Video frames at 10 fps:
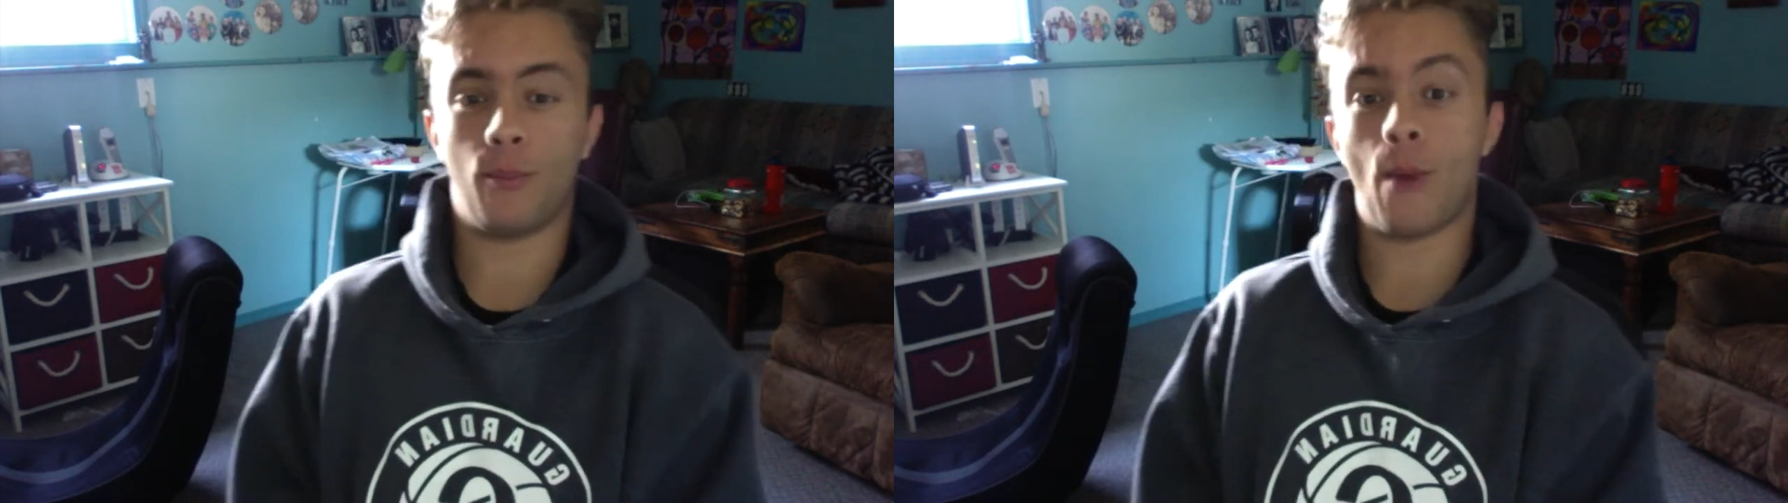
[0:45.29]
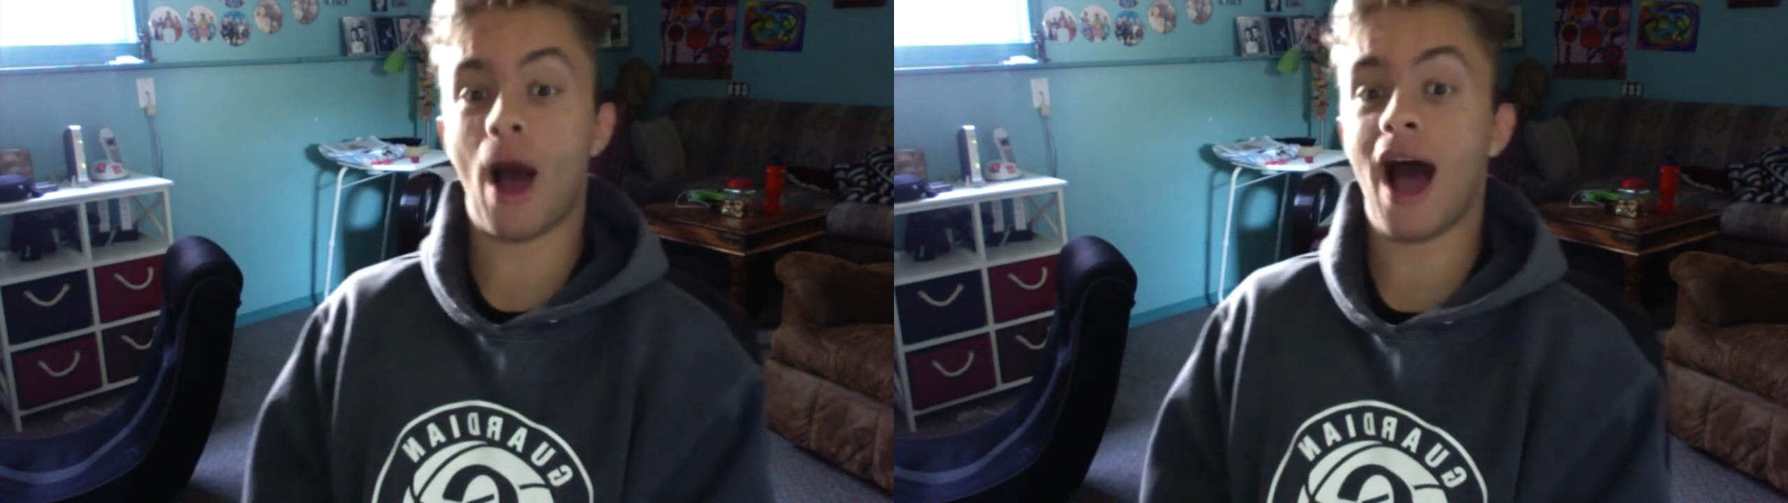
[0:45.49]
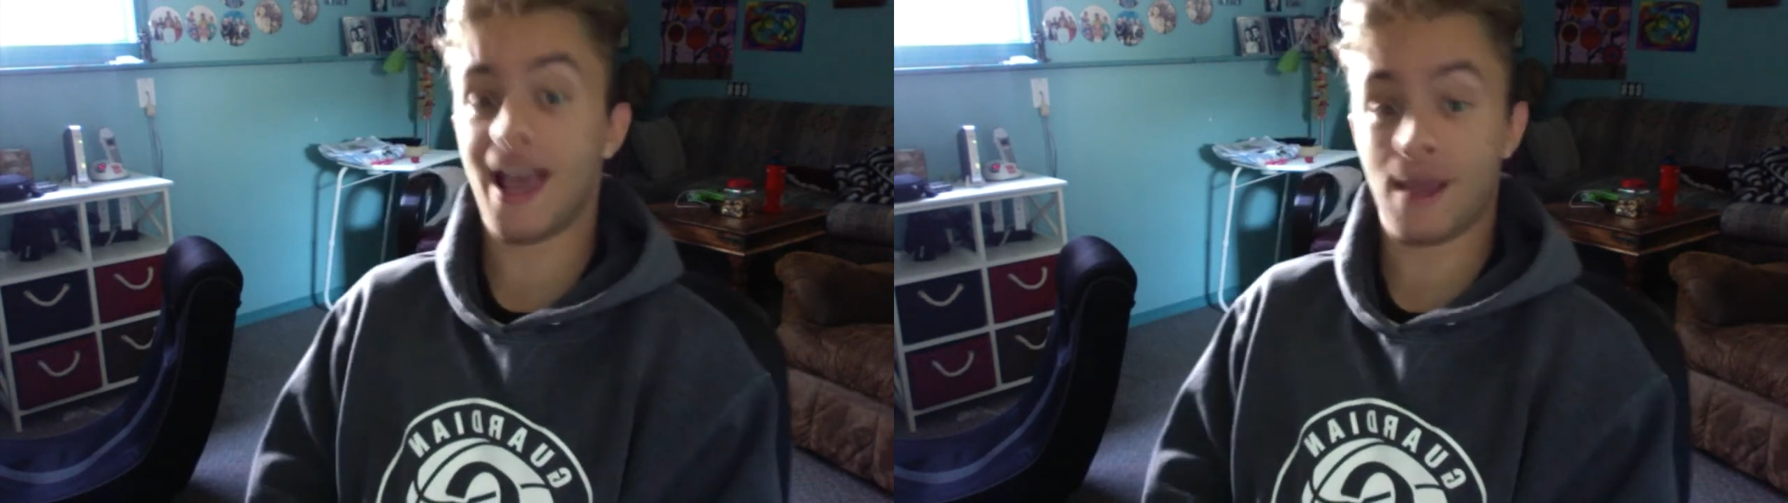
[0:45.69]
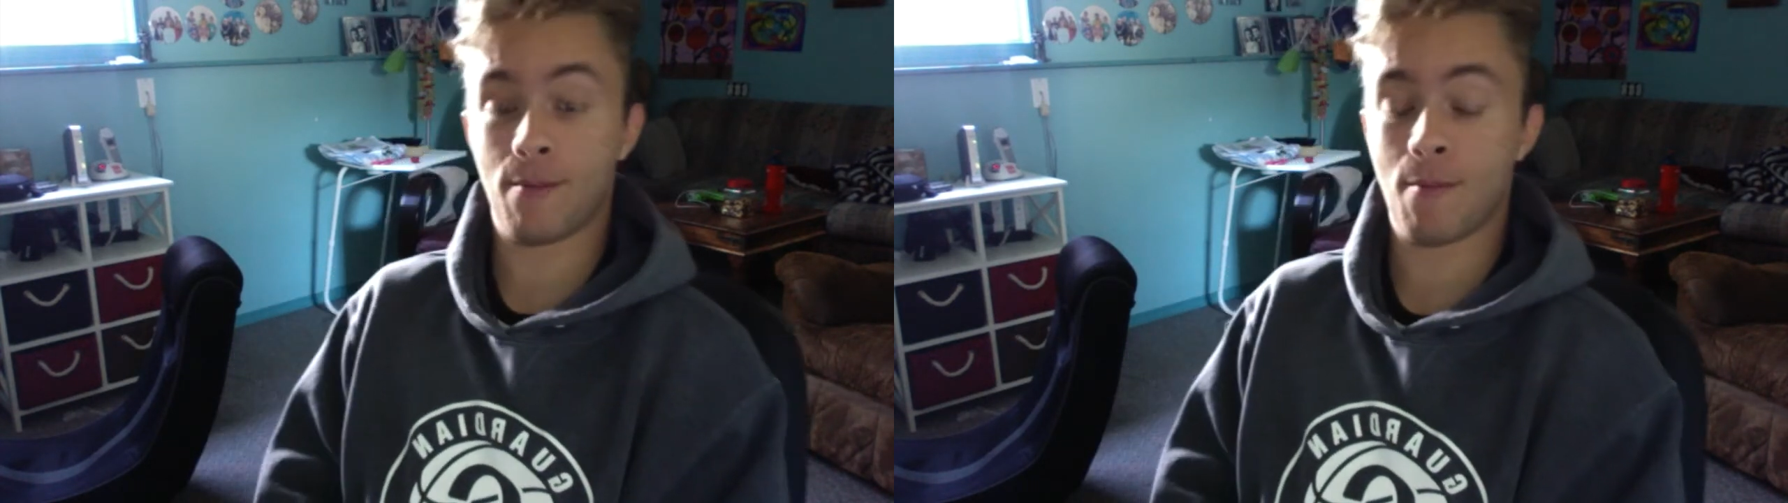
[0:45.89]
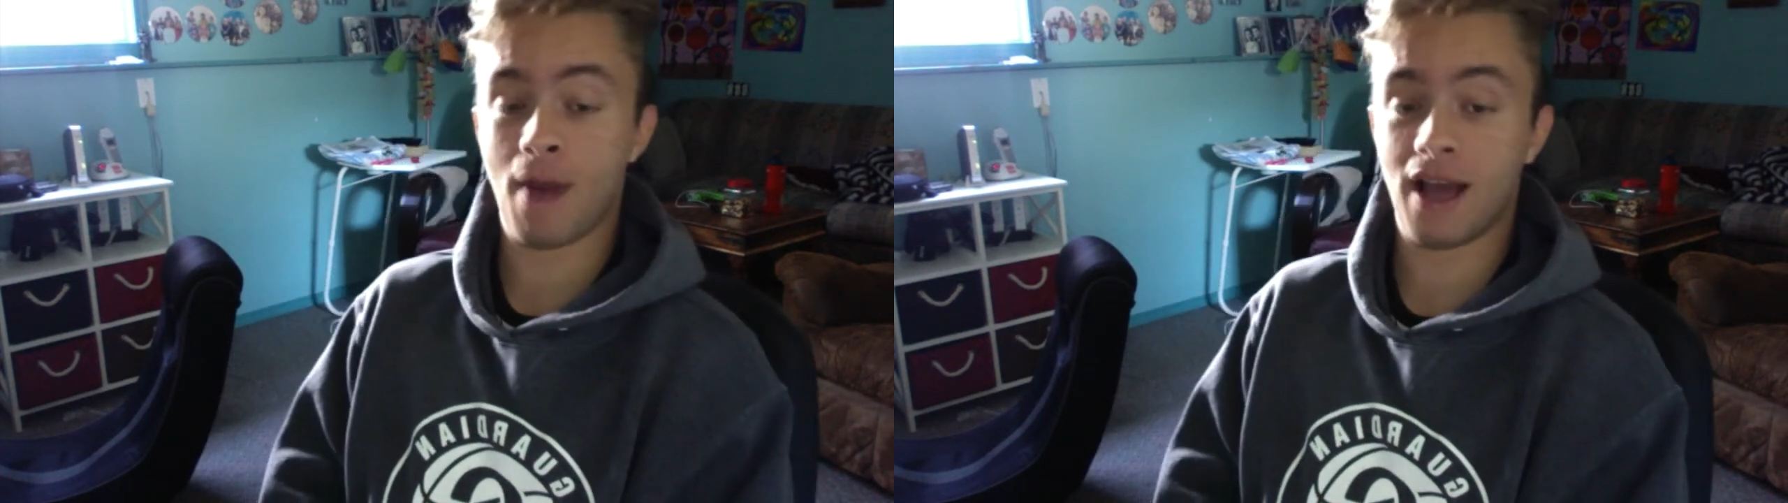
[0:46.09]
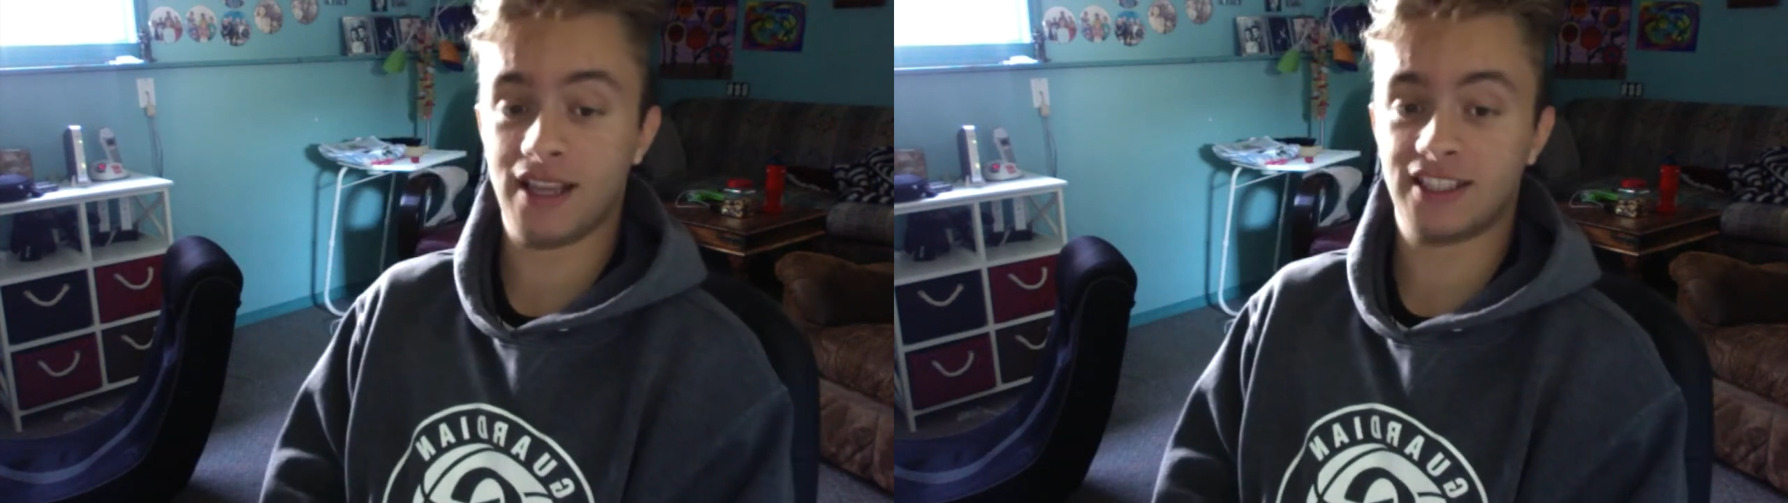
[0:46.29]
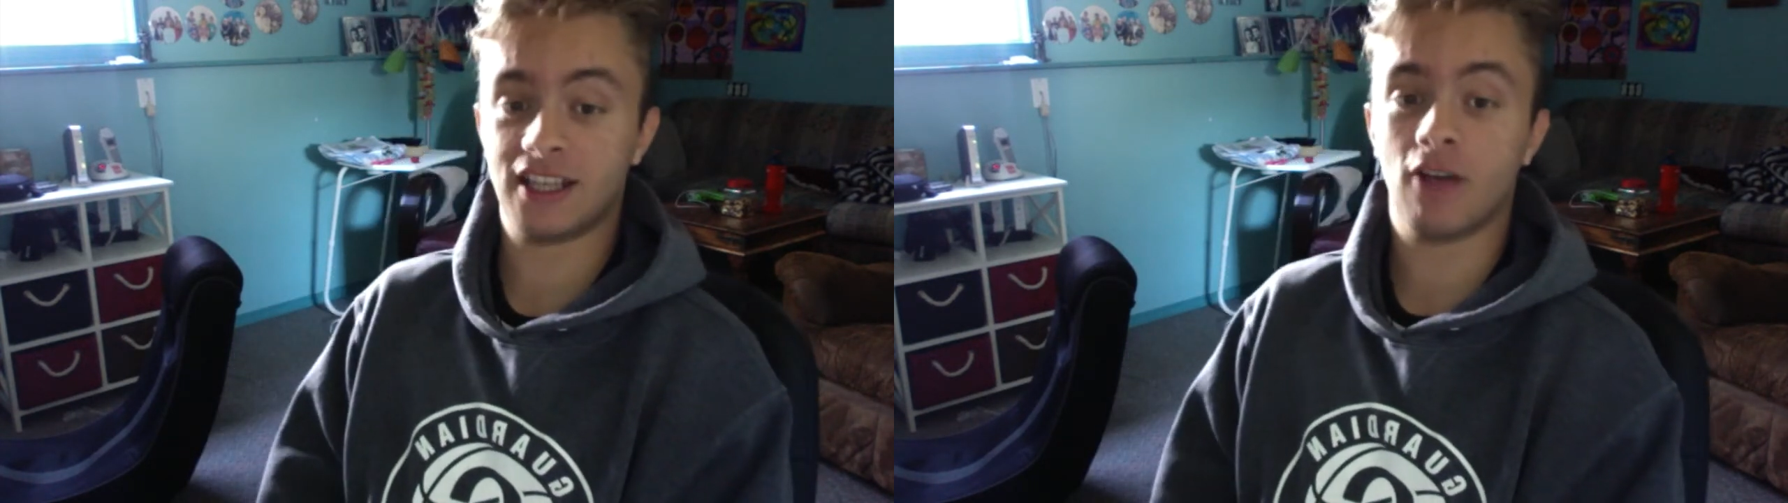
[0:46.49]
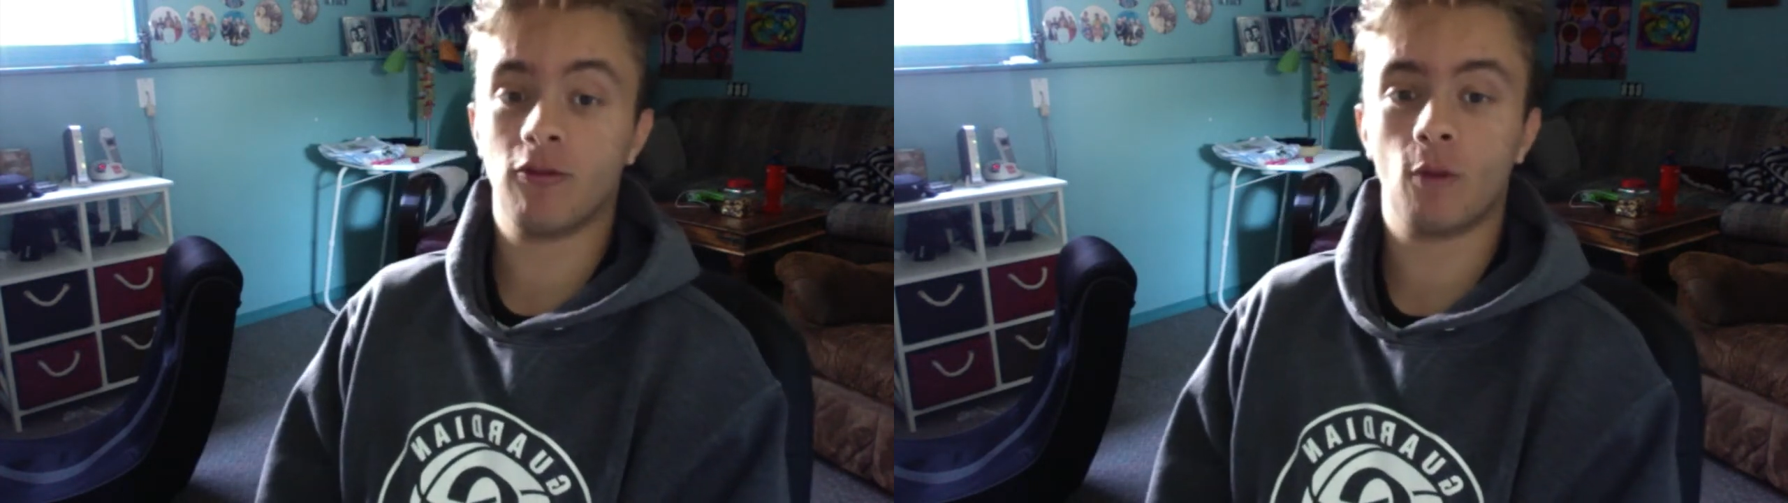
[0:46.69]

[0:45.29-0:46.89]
by myself